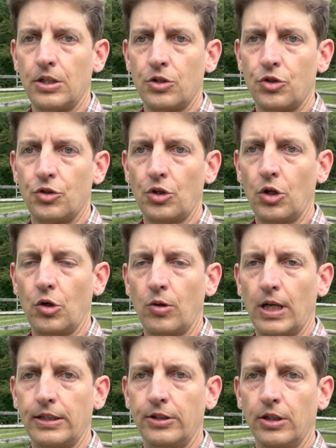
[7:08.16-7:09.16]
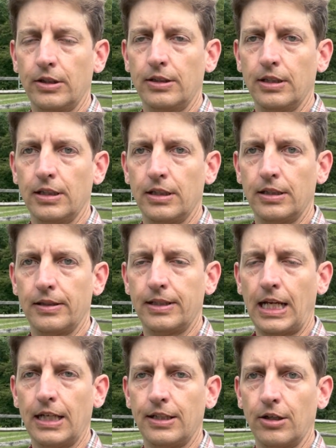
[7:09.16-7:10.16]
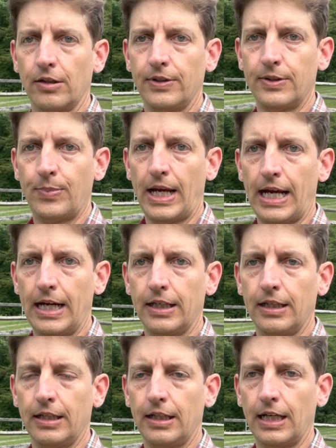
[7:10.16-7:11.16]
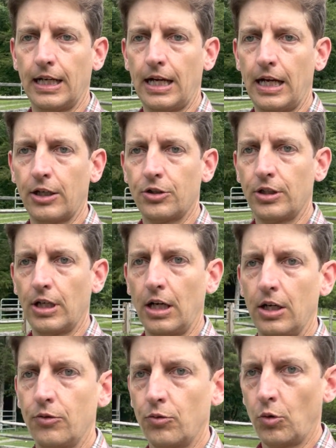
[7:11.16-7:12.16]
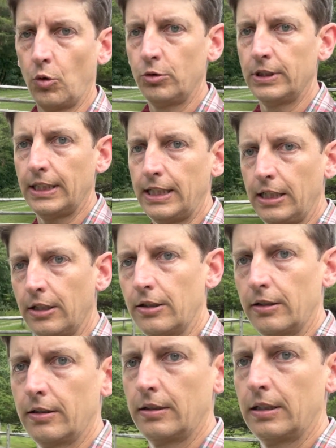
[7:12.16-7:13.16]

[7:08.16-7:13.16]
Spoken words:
So I took the tent out of its bag and I actually unrolled it here